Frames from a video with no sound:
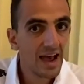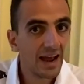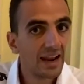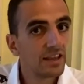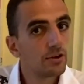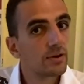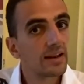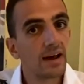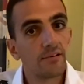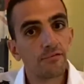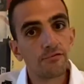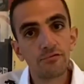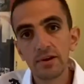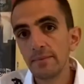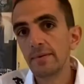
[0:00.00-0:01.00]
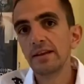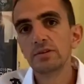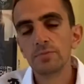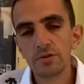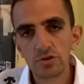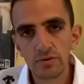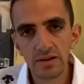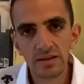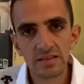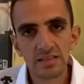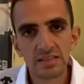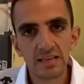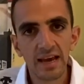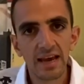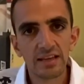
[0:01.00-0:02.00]
and then you can have three minutes between the
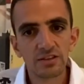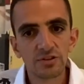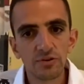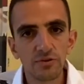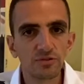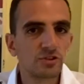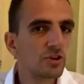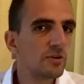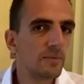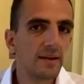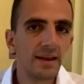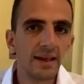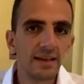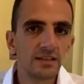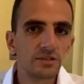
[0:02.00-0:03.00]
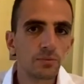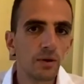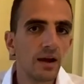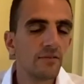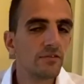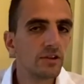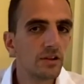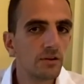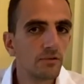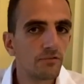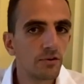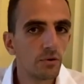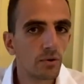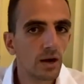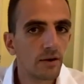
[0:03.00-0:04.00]
sets or two minutes, whatever you
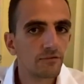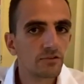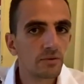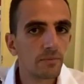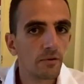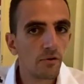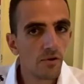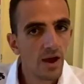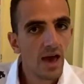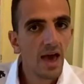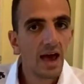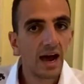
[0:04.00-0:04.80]
feel comfortable,